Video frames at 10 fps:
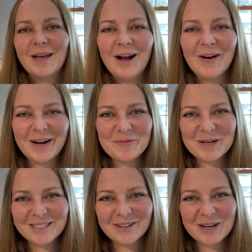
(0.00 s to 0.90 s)
All right, I
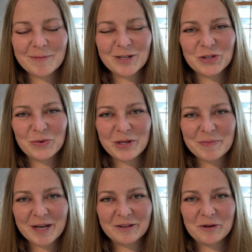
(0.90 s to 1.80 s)
want to start out by showing you
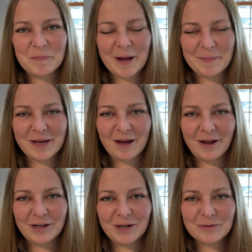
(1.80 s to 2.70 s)
my little puppy
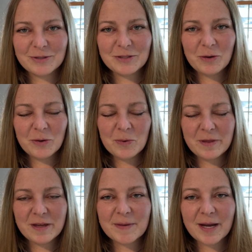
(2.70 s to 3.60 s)
condo. So
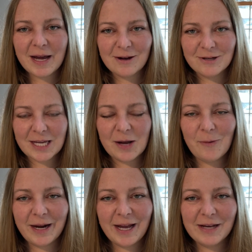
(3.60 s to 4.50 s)
within my house, I
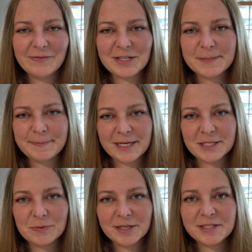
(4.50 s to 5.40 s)
want to have a
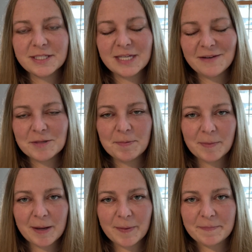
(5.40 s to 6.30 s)
space where it's safe to put
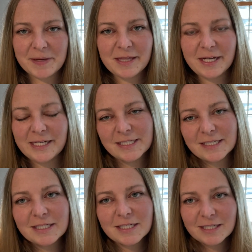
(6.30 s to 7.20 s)
my puppy that isn't
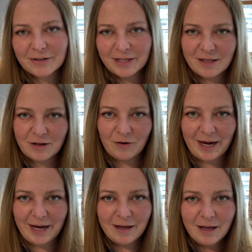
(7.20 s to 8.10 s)
necessarily the
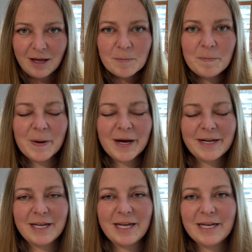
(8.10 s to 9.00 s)
crate,
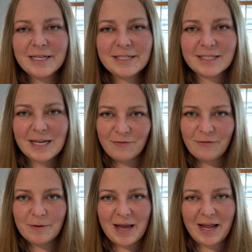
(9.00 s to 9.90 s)
but is safe
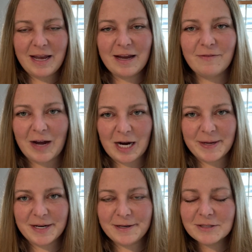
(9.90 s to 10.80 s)
from any
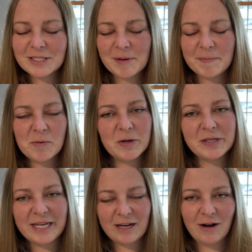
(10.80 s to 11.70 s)
environment. Now, some people
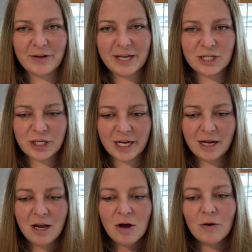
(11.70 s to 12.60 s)
will gate off a kitchen
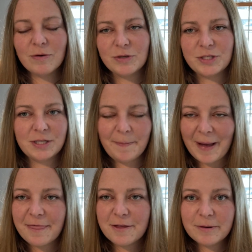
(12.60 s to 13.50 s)
or a
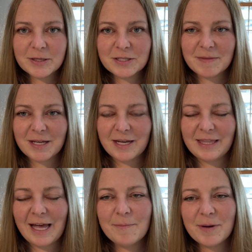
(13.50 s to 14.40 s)
bathroom or something like
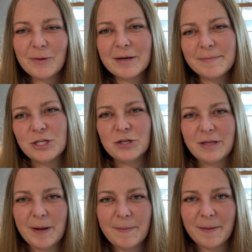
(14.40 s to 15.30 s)
that, but I want to make sure
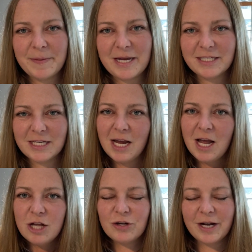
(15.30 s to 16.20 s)
that my puppy isn't
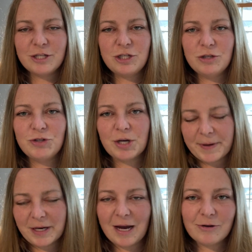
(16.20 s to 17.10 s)
trying to jump
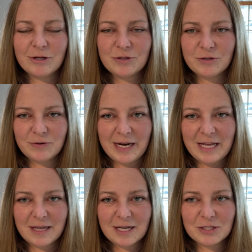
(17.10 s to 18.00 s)
on counters or do
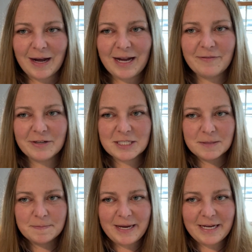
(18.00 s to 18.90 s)
anything. So I have a
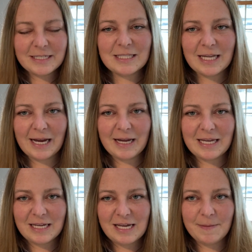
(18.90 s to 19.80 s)
space that I
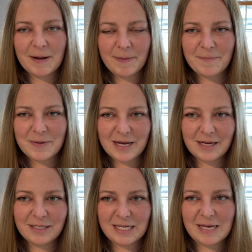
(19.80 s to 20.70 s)
can keep my puppy
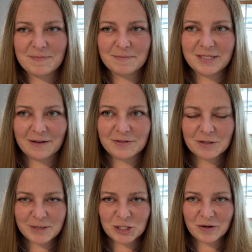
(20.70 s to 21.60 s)
in to keep them safe. So
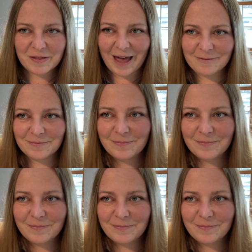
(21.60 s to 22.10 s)
let me show you that.